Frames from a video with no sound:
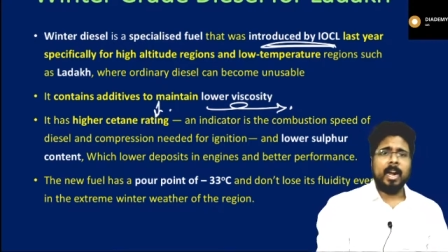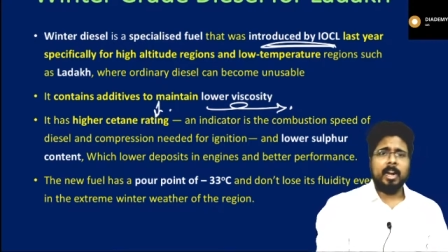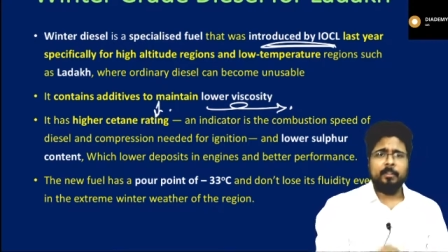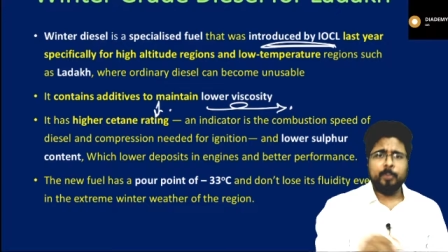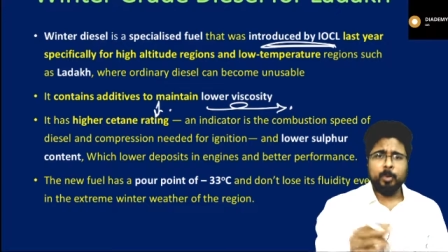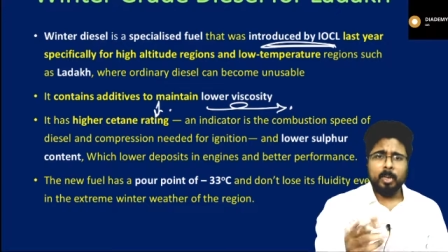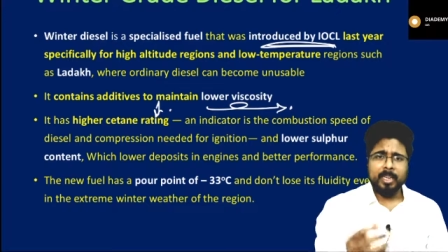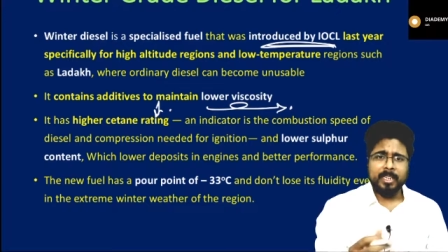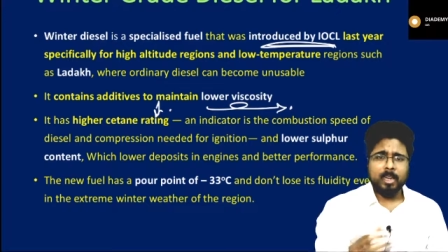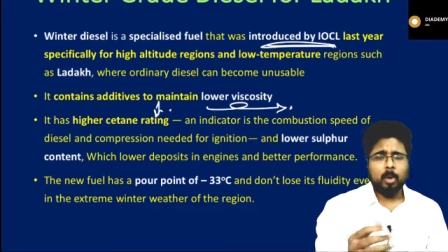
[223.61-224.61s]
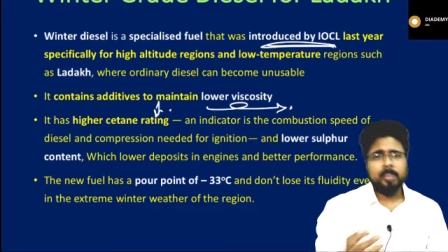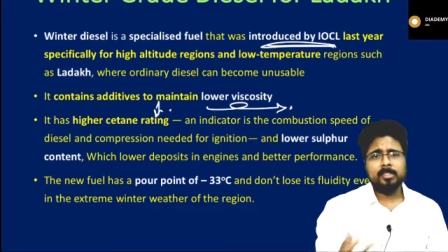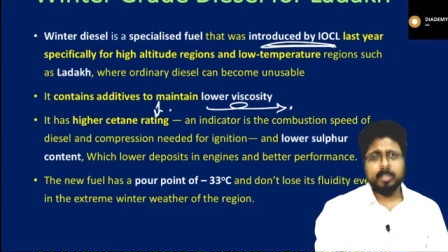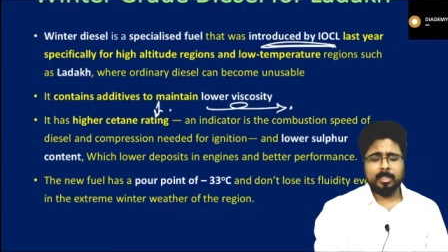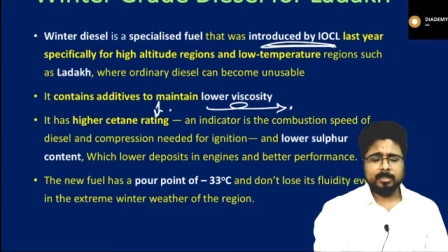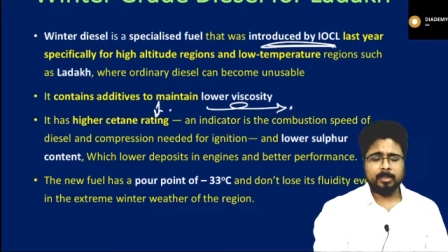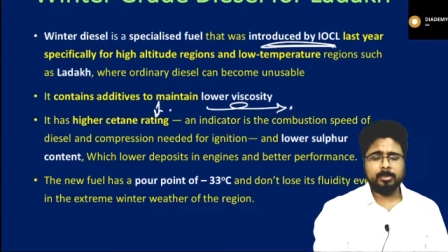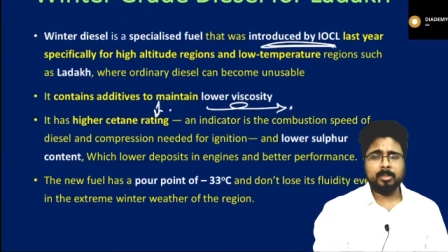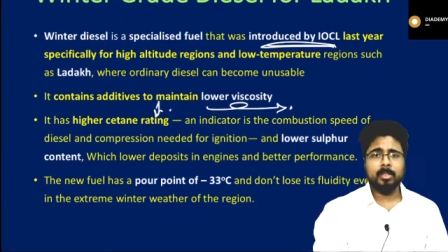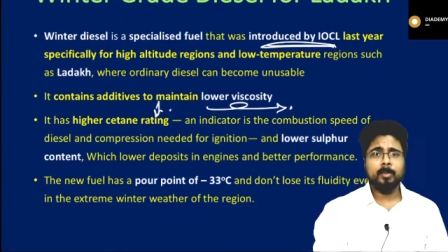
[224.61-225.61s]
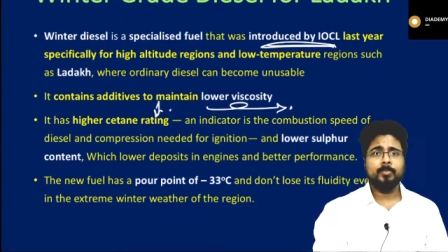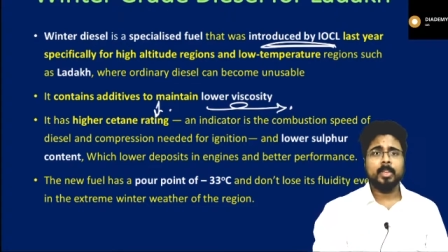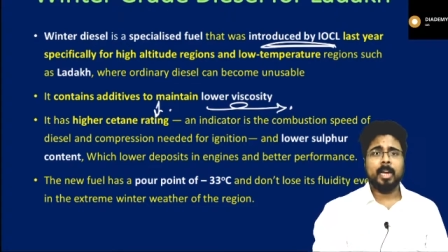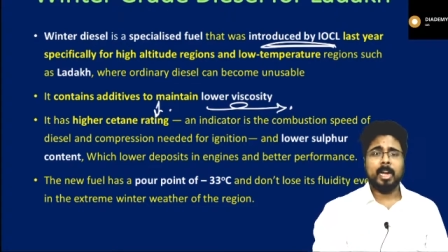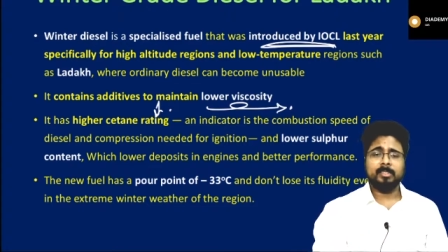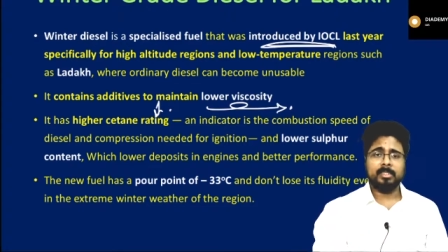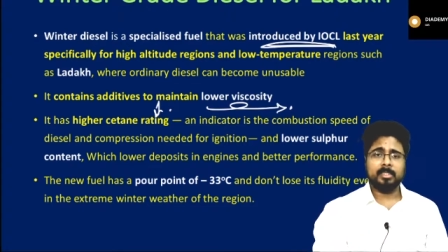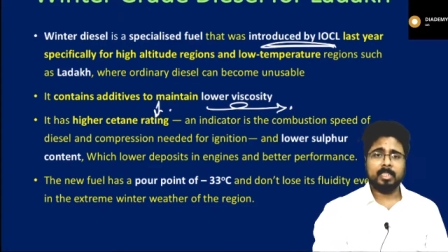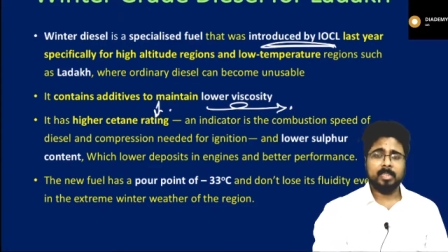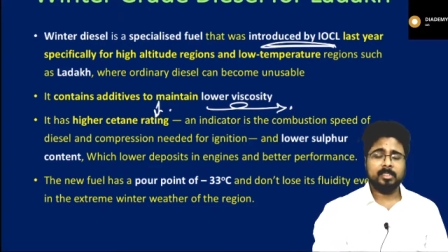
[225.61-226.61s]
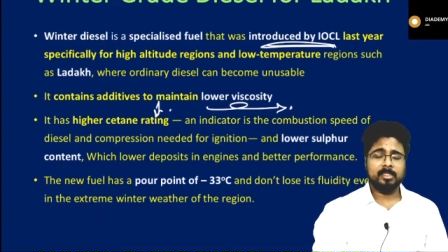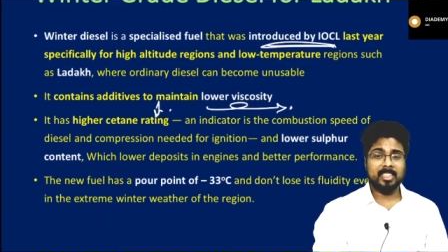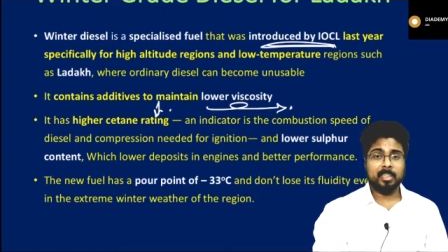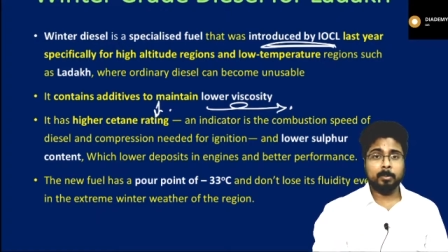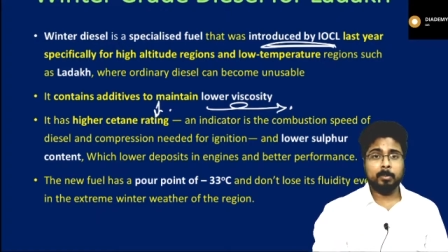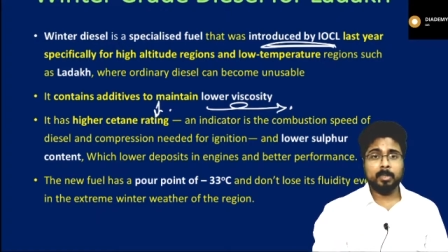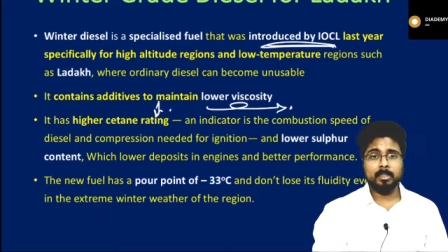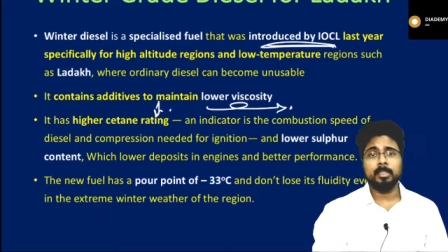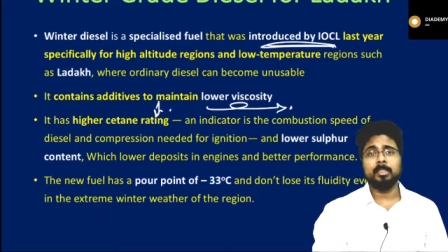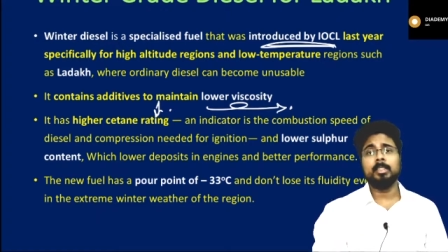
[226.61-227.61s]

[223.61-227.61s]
and fuel intake all these are the steps in the IC engine IC is nothing but the